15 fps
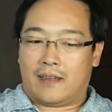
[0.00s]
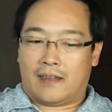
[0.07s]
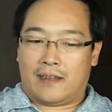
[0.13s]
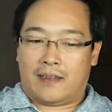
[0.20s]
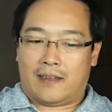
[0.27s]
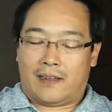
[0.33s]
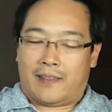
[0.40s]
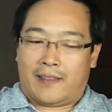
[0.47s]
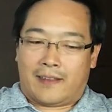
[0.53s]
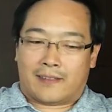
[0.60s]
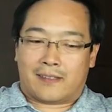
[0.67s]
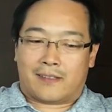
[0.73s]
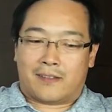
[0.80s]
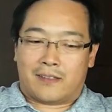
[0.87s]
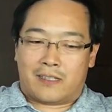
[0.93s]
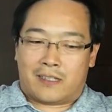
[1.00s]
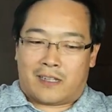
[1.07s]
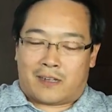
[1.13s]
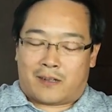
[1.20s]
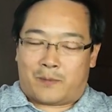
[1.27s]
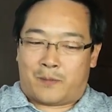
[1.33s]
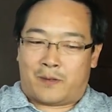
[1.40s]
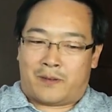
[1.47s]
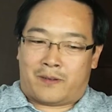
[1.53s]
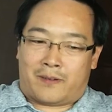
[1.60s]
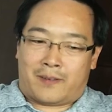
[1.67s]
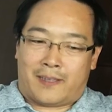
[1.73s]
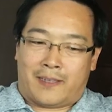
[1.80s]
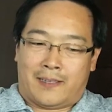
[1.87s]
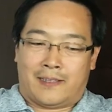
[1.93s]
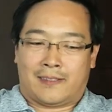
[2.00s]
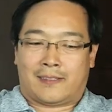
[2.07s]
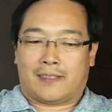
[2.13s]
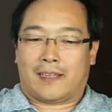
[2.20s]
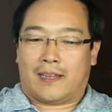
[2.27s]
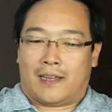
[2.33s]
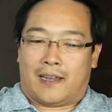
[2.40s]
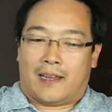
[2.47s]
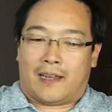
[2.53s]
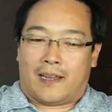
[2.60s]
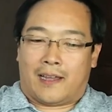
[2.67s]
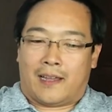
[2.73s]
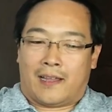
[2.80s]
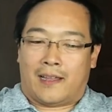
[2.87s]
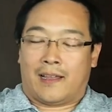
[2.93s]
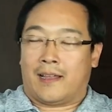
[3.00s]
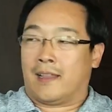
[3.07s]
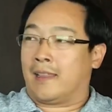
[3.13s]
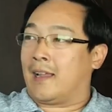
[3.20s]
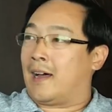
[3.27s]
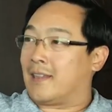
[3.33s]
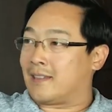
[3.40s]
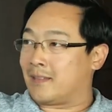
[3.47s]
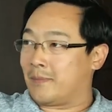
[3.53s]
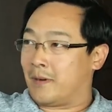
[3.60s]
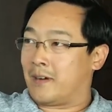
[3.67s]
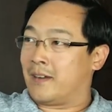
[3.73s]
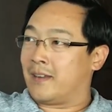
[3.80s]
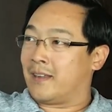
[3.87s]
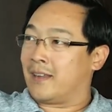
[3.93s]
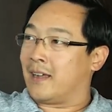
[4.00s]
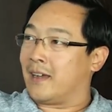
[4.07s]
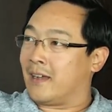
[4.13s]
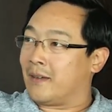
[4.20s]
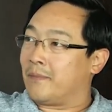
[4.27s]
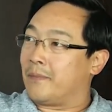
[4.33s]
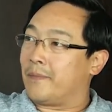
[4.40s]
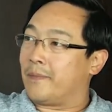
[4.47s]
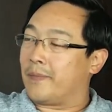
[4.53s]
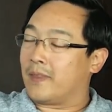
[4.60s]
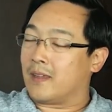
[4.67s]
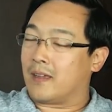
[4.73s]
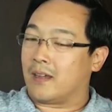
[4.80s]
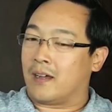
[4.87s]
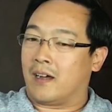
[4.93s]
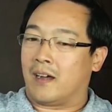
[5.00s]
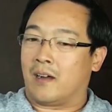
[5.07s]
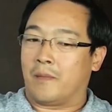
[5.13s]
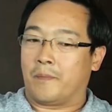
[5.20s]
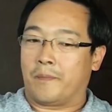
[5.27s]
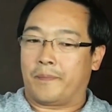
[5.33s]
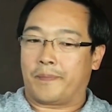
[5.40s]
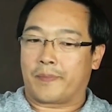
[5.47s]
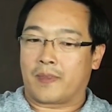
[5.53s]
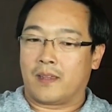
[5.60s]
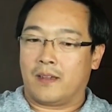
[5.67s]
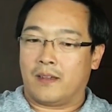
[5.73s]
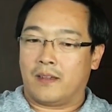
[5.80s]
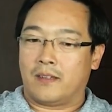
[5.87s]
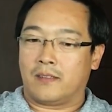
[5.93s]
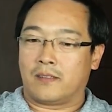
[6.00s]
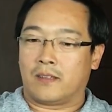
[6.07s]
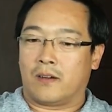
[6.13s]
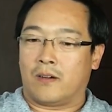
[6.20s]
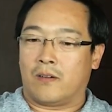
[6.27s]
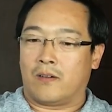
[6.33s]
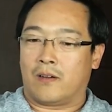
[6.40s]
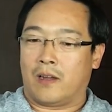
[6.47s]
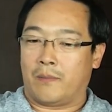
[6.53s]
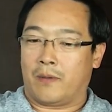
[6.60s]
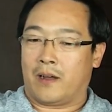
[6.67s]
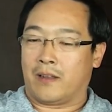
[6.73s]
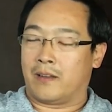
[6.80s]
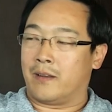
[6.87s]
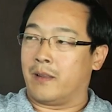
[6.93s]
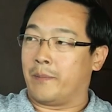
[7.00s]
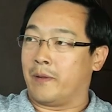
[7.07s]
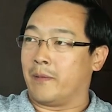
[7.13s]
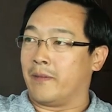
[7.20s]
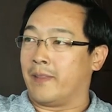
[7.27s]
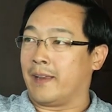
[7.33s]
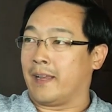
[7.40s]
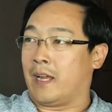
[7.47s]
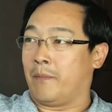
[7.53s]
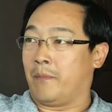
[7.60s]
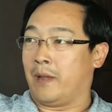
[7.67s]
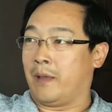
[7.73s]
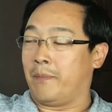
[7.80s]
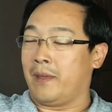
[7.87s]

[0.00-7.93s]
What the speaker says: I think Satoshi Nakamoto is a lot smarter than I am. So I'm honored that people think that I may